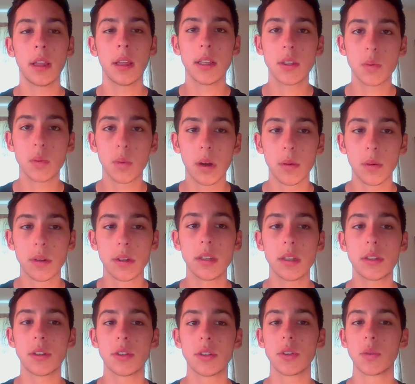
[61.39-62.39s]
This way,
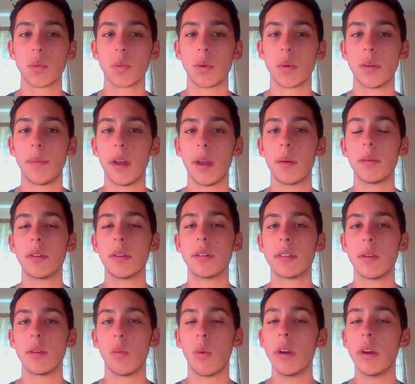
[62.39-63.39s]
researchers would be able to
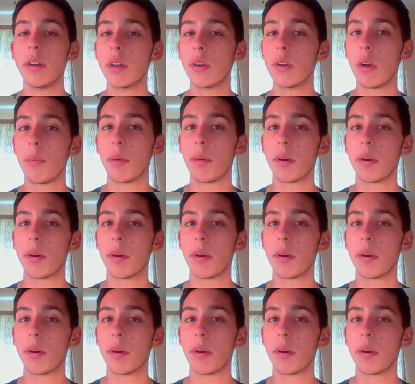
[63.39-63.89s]
see what degree